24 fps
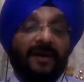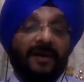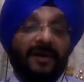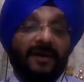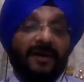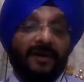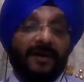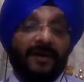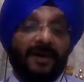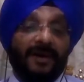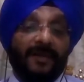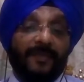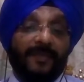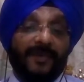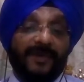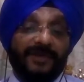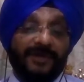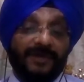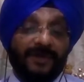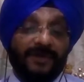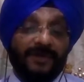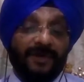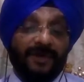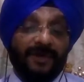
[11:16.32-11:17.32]
a
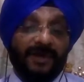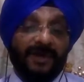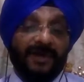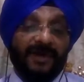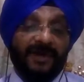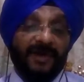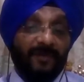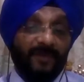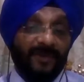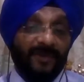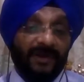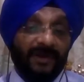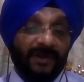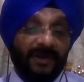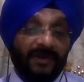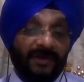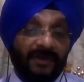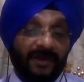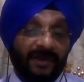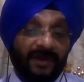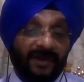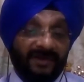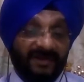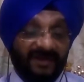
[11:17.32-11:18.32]
particular criminal,
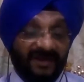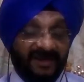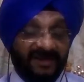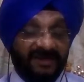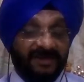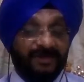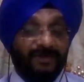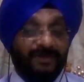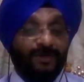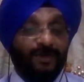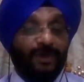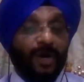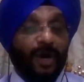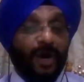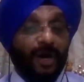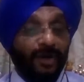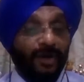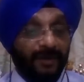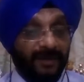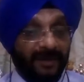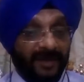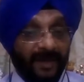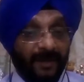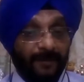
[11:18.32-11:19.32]
it takes
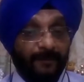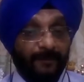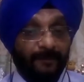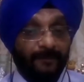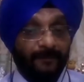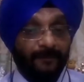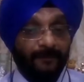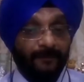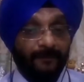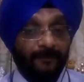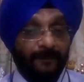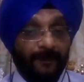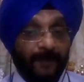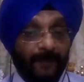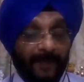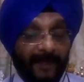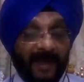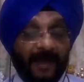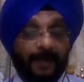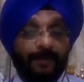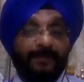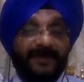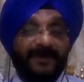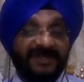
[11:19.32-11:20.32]
long time
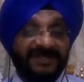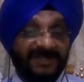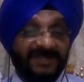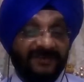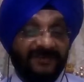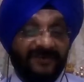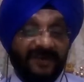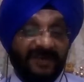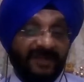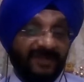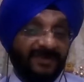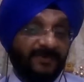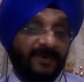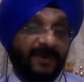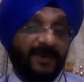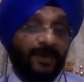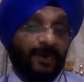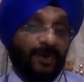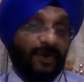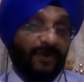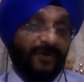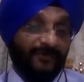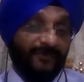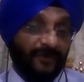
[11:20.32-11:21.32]
and perseverance by
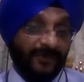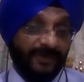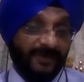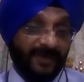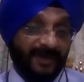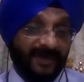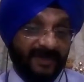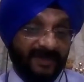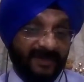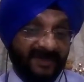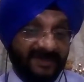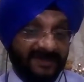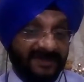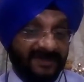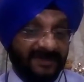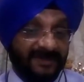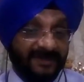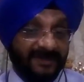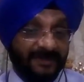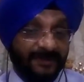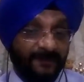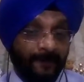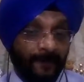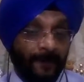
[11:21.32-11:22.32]
law enforcement agencies.
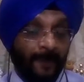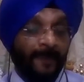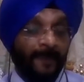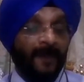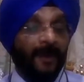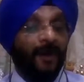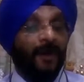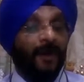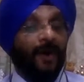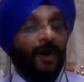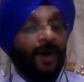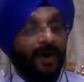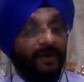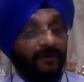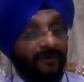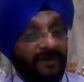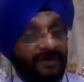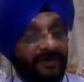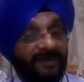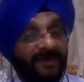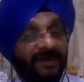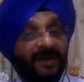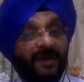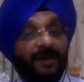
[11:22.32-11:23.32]

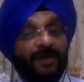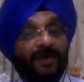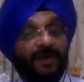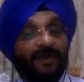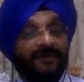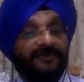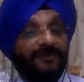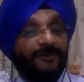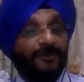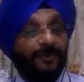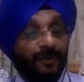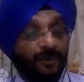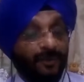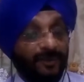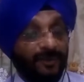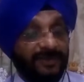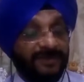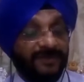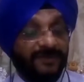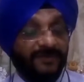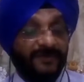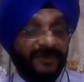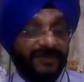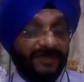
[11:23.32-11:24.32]
However, there are a lot of
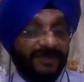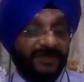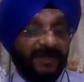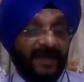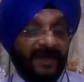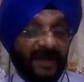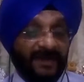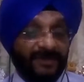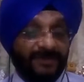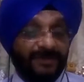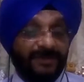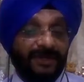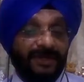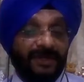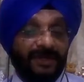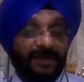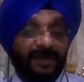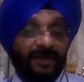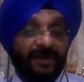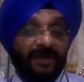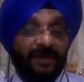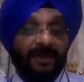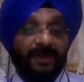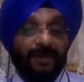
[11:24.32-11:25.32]
tools which actually,
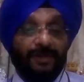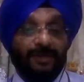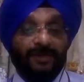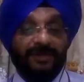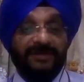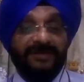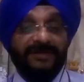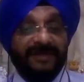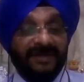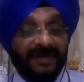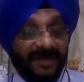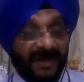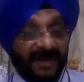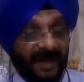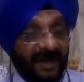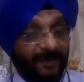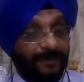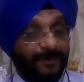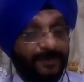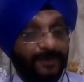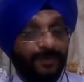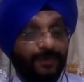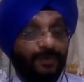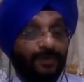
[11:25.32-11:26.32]
you know,
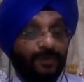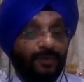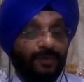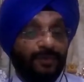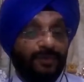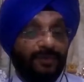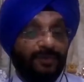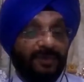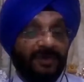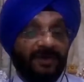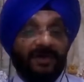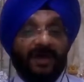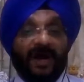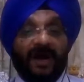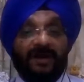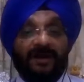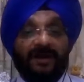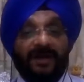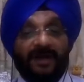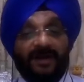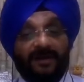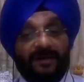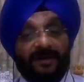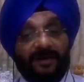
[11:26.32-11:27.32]
scrap through the
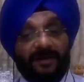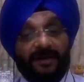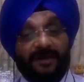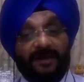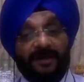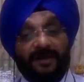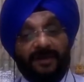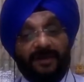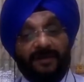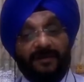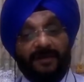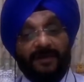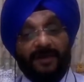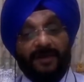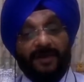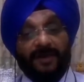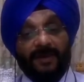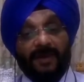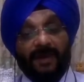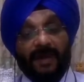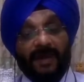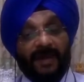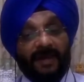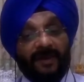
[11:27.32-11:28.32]
darknet,
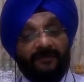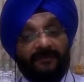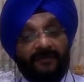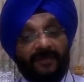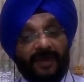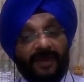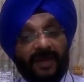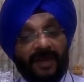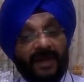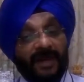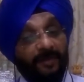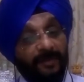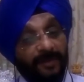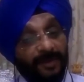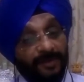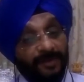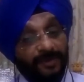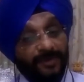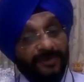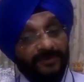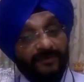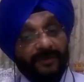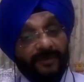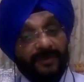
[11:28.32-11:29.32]
and we are able
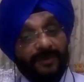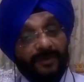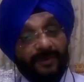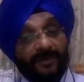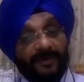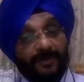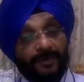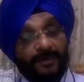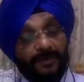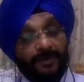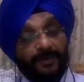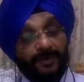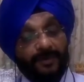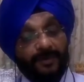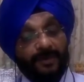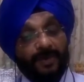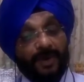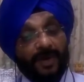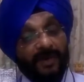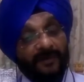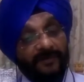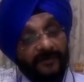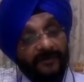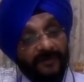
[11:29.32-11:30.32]
to, you know, do a
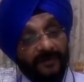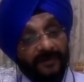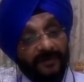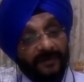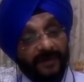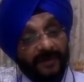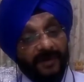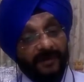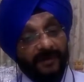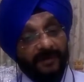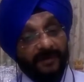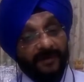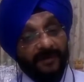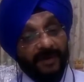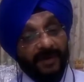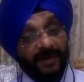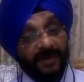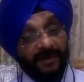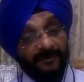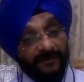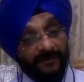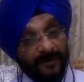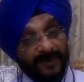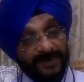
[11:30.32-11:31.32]
lot of
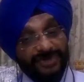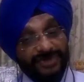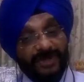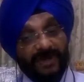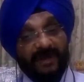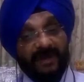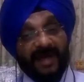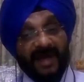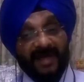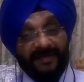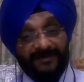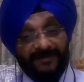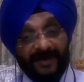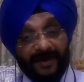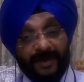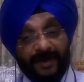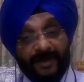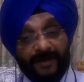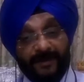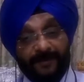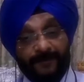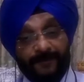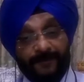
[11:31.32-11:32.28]
information gathering